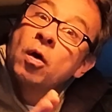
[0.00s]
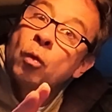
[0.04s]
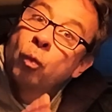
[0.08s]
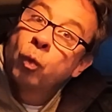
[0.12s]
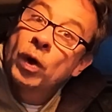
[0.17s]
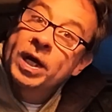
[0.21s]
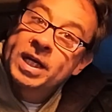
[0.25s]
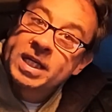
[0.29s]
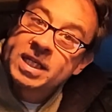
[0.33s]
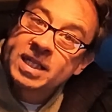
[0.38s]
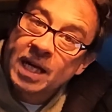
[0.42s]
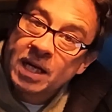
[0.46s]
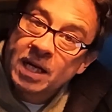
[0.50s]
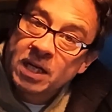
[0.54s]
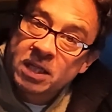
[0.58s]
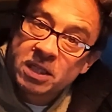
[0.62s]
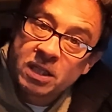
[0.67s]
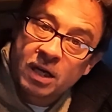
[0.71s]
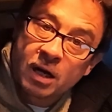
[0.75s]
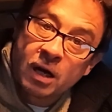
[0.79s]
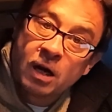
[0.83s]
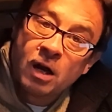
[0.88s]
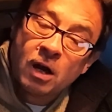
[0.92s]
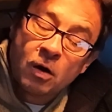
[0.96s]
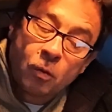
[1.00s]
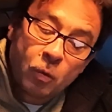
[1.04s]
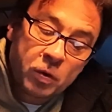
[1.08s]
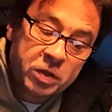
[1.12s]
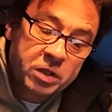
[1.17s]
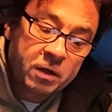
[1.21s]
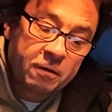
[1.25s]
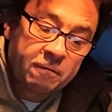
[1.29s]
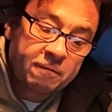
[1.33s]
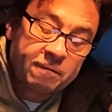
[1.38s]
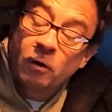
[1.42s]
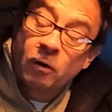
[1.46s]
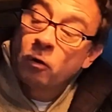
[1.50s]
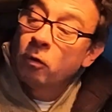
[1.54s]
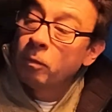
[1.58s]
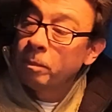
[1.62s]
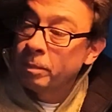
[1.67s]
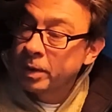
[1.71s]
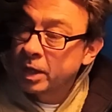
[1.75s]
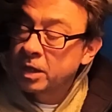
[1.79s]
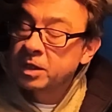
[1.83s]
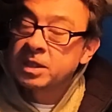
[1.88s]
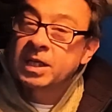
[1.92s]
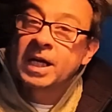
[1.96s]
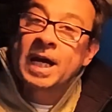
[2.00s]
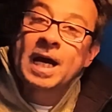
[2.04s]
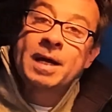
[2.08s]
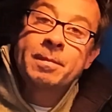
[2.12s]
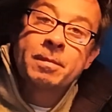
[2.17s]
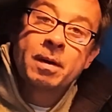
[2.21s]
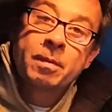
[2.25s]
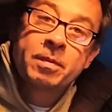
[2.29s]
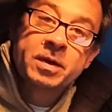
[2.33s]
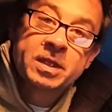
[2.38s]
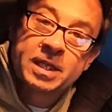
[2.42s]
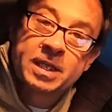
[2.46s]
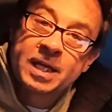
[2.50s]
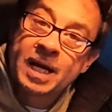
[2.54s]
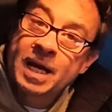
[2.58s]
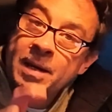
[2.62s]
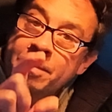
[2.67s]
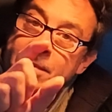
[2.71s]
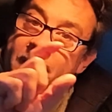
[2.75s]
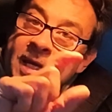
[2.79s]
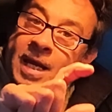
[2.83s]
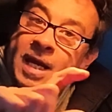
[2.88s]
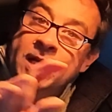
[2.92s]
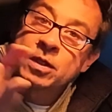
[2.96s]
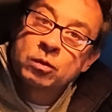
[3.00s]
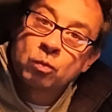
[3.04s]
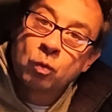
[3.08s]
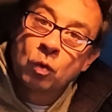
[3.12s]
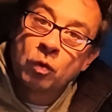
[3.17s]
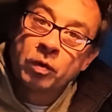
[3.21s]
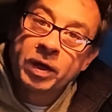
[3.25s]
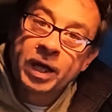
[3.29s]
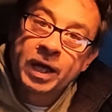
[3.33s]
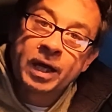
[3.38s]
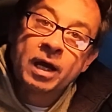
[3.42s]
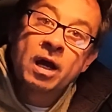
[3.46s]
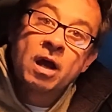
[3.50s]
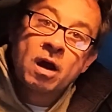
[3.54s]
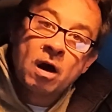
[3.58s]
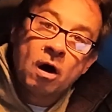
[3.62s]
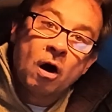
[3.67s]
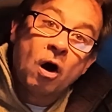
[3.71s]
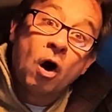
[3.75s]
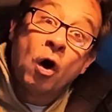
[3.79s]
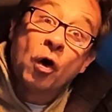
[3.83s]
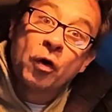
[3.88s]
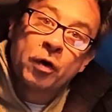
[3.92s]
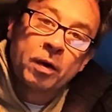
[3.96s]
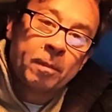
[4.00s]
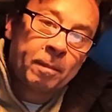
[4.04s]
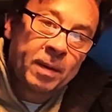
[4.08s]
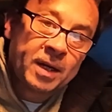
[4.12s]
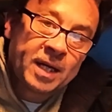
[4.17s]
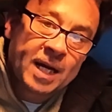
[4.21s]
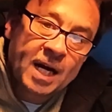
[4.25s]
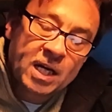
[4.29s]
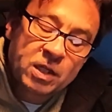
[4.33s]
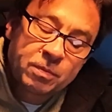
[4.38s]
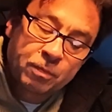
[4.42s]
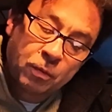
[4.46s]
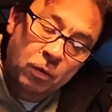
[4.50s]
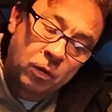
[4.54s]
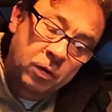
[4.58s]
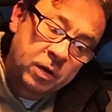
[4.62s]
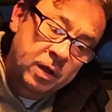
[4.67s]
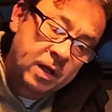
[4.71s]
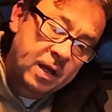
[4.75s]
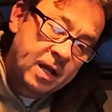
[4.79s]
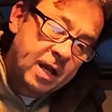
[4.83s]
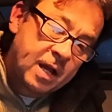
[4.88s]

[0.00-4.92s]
which sensor was at fault because it came up as an ABS warning on my dashboard.